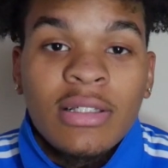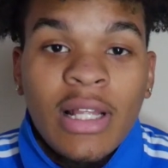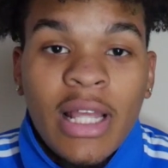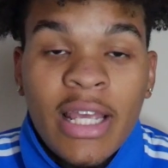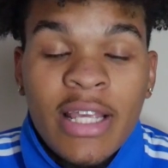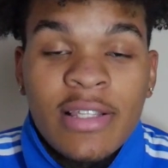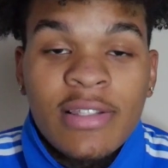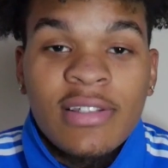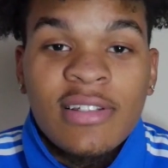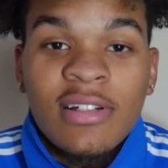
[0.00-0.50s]

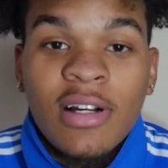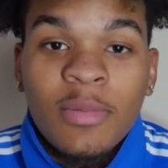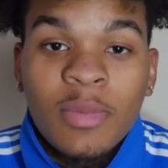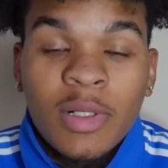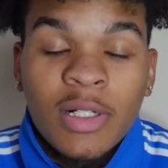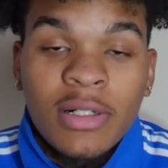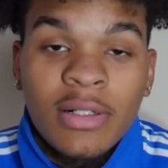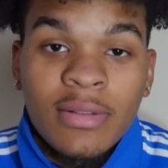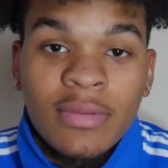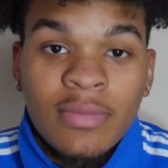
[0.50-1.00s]
in summer.
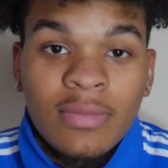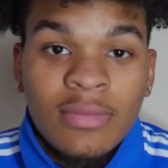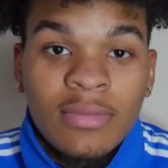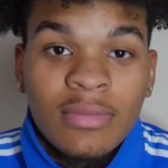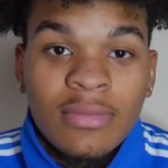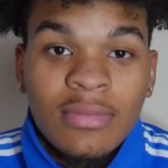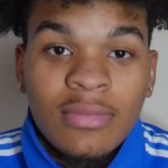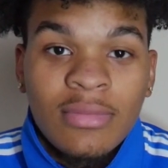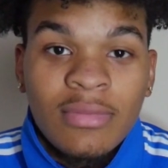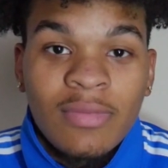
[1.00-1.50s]

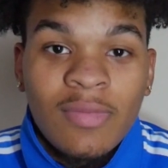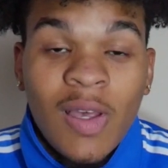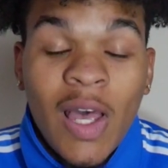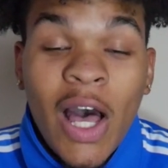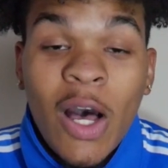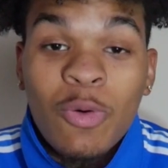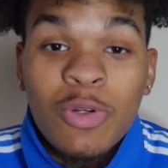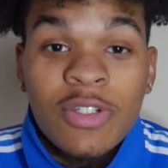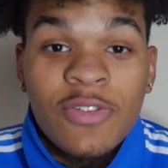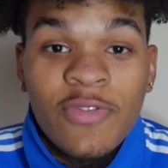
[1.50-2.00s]

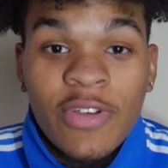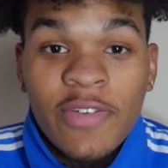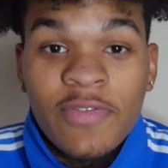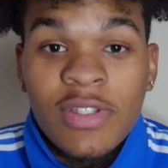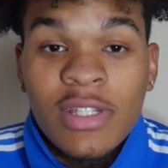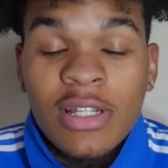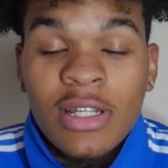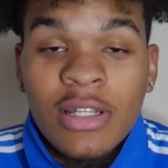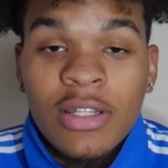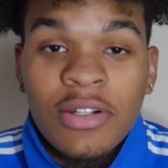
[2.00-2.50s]
I was
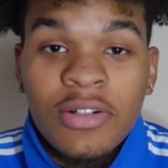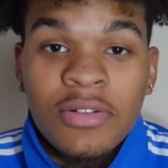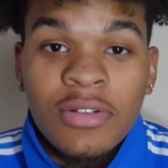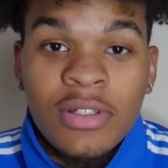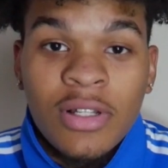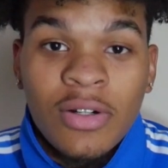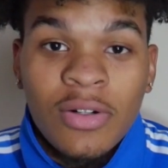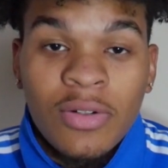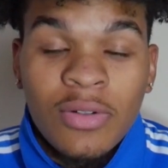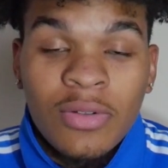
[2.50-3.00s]
15 years
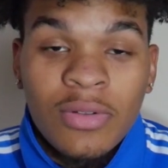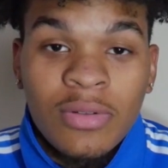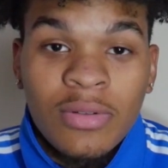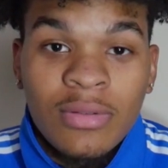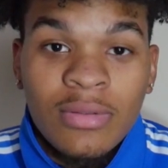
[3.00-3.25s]
old.